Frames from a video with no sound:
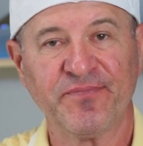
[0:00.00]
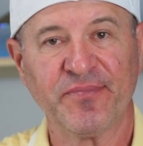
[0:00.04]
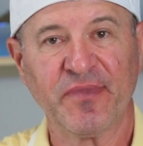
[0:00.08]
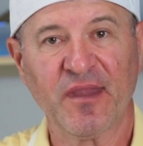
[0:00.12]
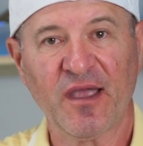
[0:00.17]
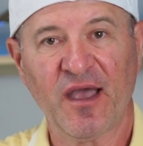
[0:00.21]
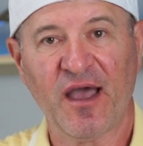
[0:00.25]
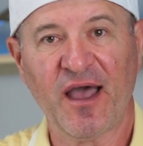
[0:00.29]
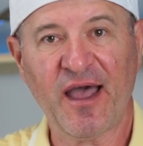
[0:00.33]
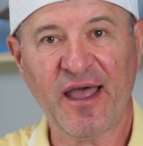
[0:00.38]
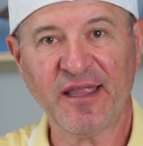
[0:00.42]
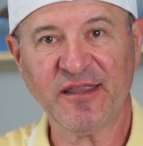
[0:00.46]

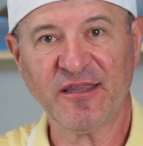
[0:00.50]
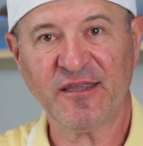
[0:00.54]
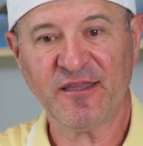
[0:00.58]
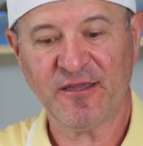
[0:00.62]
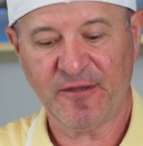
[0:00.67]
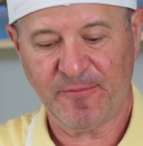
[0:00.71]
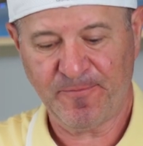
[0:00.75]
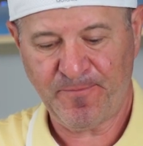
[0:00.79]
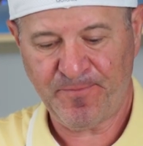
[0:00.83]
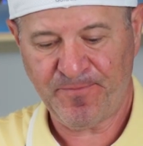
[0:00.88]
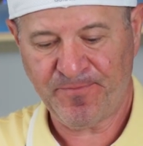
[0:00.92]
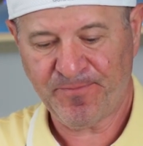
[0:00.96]
hot.
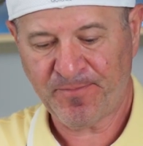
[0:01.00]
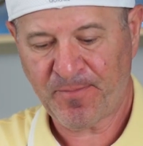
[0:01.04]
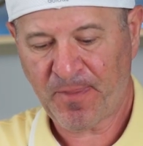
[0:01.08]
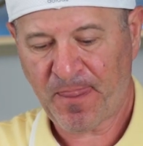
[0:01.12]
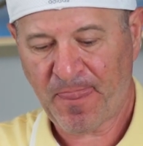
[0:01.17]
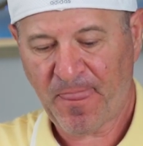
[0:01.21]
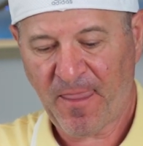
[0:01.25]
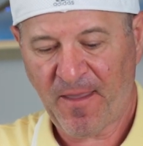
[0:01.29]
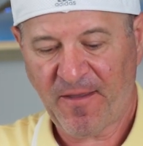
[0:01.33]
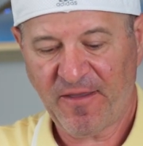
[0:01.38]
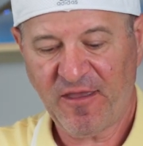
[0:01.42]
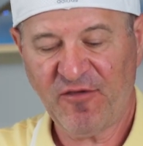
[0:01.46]

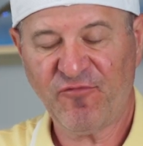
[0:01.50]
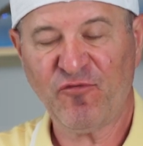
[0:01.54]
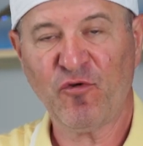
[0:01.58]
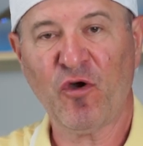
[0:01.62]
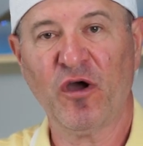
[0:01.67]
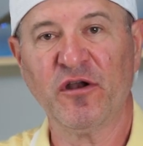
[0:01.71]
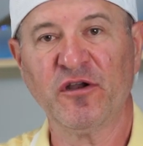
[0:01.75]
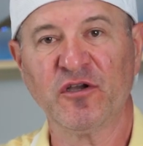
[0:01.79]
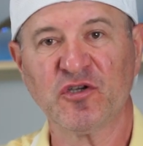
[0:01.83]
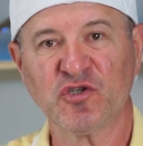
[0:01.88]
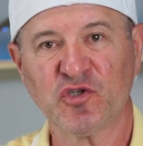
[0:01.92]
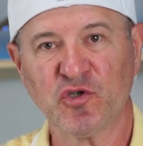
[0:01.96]
If you
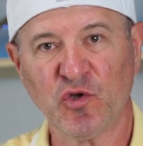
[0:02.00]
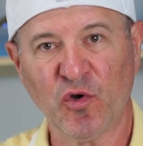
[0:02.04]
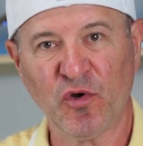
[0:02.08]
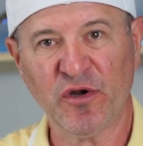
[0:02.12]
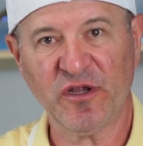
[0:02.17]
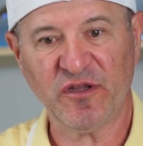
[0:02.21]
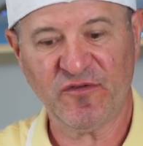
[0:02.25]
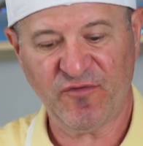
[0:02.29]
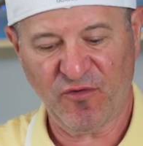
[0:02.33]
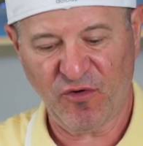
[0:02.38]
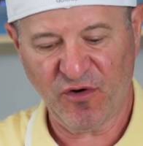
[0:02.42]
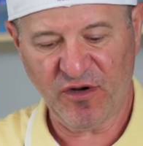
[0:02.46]
want to store
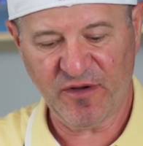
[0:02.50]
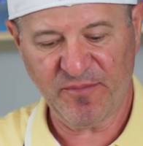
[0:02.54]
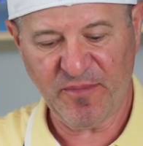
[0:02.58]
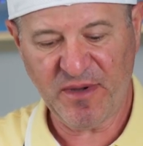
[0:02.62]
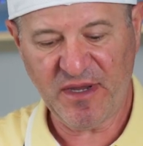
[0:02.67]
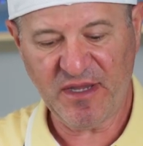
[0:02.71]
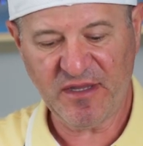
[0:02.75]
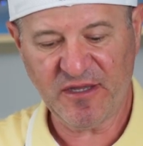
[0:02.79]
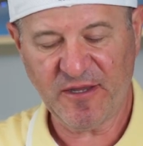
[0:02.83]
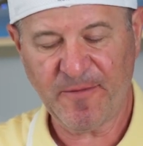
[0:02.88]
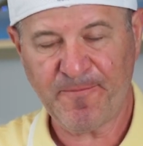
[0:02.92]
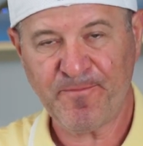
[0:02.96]
it for a
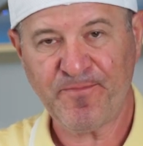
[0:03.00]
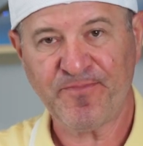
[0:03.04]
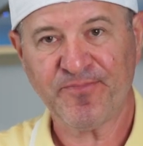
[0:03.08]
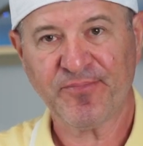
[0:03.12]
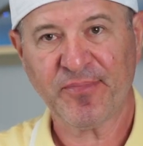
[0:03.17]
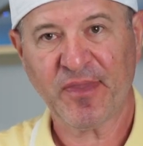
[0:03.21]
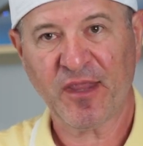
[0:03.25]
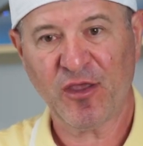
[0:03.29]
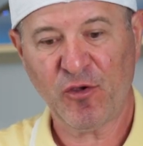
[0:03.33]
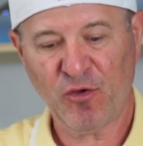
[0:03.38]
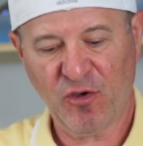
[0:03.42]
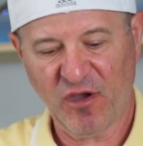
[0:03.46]
bit,
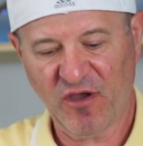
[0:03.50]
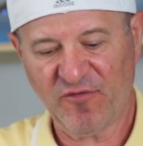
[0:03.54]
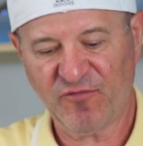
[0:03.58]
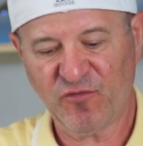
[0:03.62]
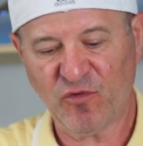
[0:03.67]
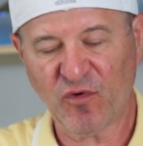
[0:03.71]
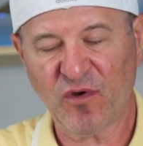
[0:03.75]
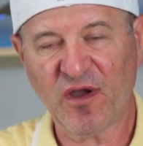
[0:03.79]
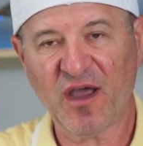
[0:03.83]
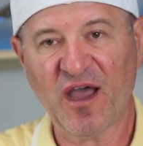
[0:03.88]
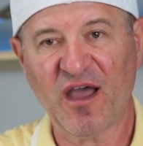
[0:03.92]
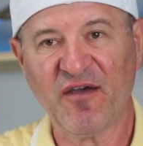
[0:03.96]
you have
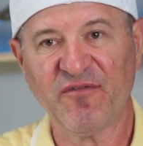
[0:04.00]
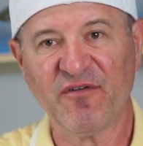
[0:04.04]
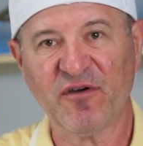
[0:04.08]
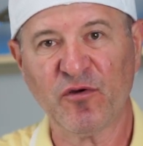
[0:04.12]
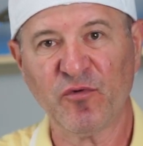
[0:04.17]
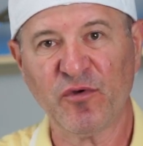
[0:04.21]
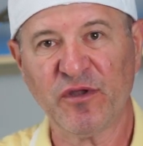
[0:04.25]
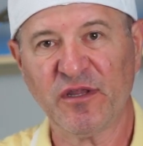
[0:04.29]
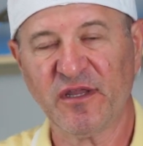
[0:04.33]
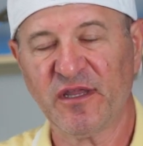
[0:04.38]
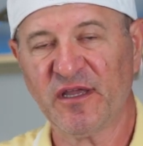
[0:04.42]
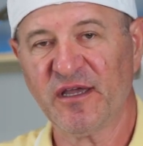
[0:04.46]
to cover
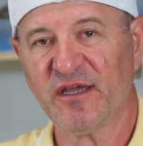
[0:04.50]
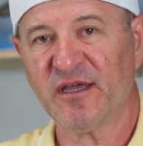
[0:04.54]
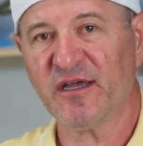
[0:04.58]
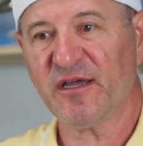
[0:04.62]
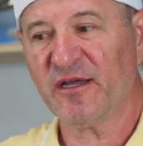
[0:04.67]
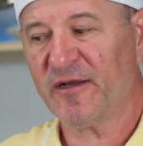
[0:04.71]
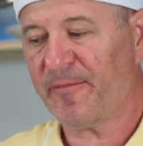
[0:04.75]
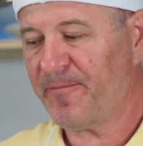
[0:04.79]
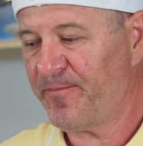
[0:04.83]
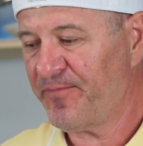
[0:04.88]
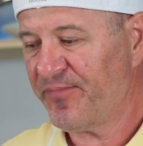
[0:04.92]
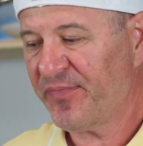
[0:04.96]
with
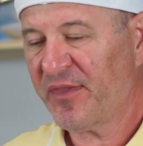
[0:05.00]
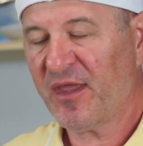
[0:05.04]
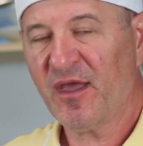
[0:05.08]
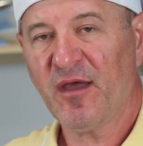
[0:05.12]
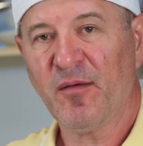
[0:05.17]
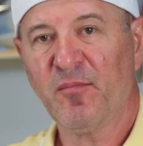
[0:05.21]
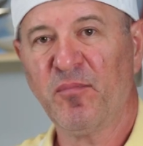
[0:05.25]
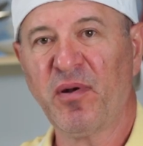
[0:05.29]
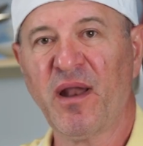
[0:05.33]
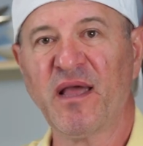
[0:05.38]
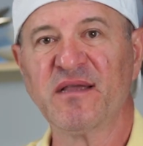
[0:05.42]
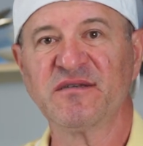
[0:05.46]
a
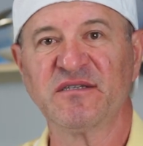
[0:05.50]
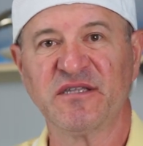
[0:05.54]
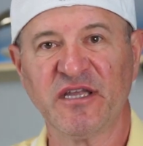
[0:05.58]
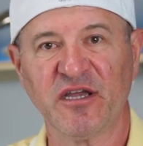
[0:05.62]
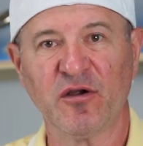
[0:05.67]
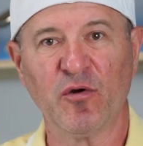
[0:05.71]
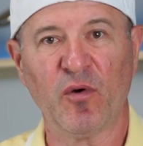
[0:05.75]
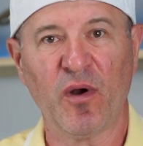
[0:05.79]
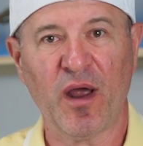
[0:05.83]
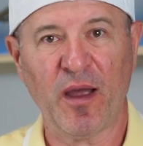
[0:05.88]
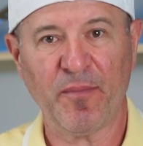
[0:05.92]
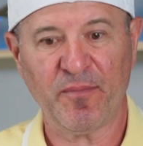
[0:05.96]

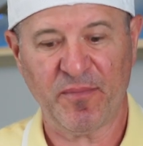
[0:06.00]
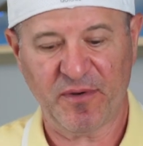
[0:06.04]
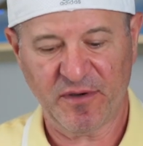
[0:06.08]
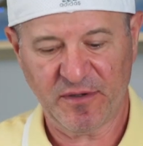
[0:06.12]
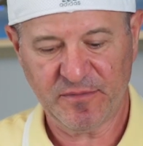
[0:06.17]
plastic wrap